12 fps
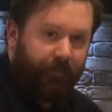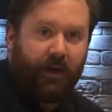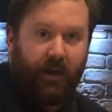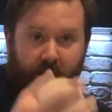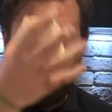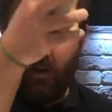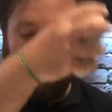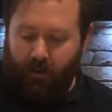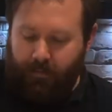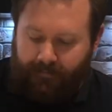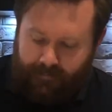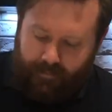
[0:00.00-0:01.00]
your dough
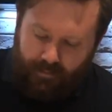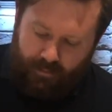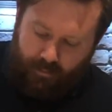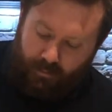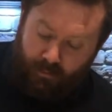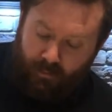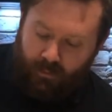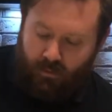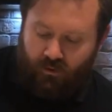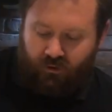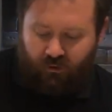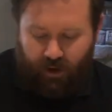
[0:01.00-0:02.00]

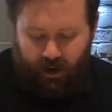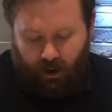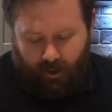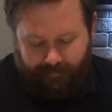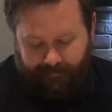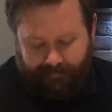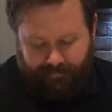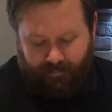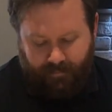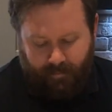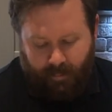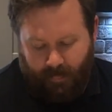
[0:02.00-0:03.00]
straight on
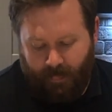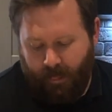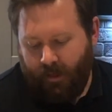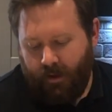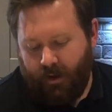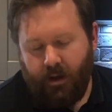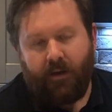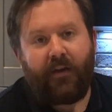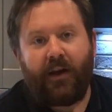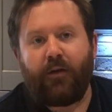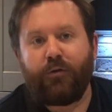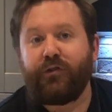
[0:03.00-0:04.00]
with a
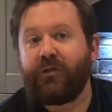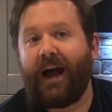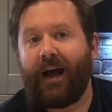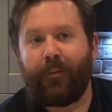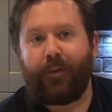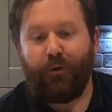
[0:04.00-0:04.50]
little slap.